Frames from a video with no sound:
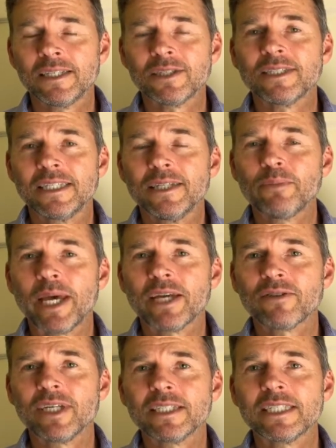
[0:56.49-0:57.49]
it's in the
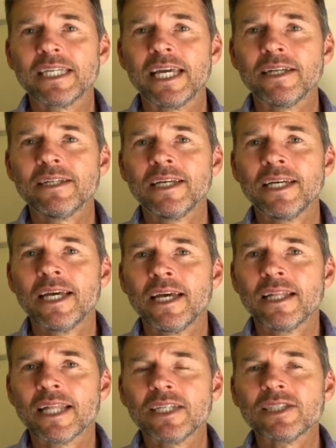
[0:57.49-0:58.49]
pancreas again,
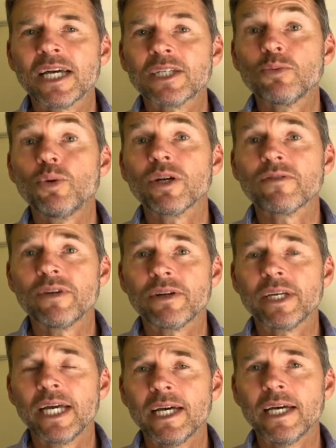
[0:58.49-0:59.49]
they start to work
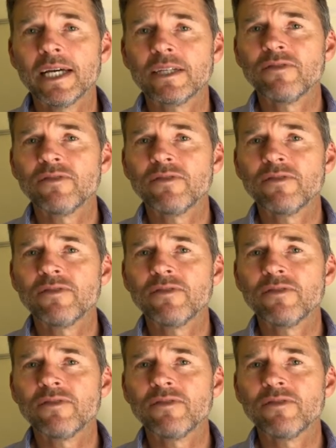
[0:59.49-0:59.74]
very hard.